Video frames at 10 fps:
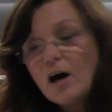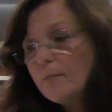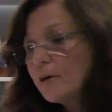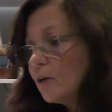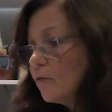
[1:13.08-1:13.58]

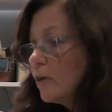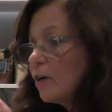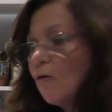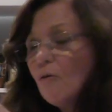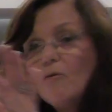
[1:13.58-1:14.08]
I'm
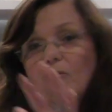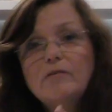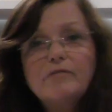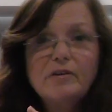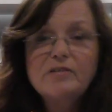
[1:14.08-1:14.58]
including all
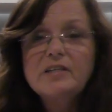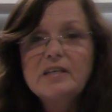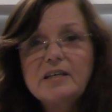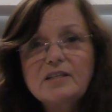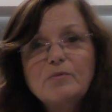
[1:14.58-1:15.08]
of those
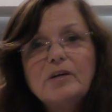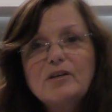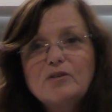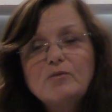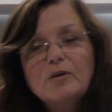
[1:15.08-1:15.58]
things when I
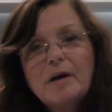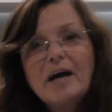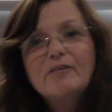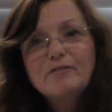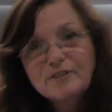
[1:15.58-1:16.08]
talk
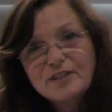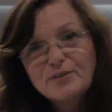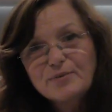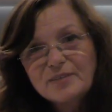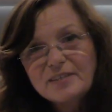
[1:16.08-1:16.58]
about
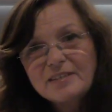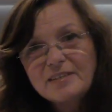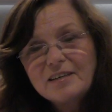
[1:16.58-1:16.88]
crystals